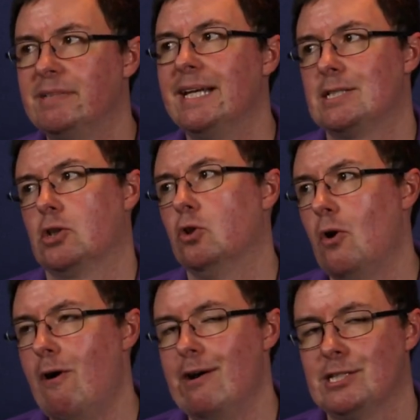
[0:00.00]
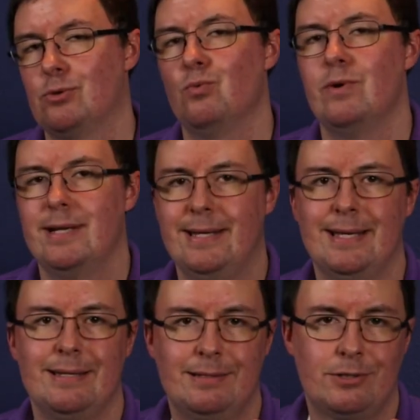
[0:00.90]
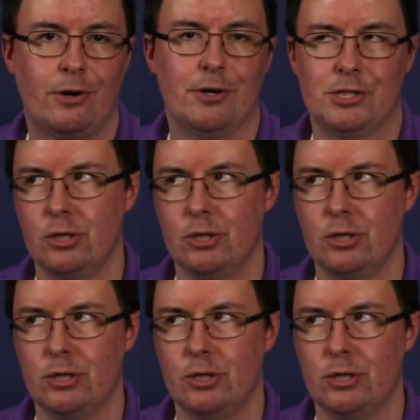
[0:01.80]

gets lost when it starts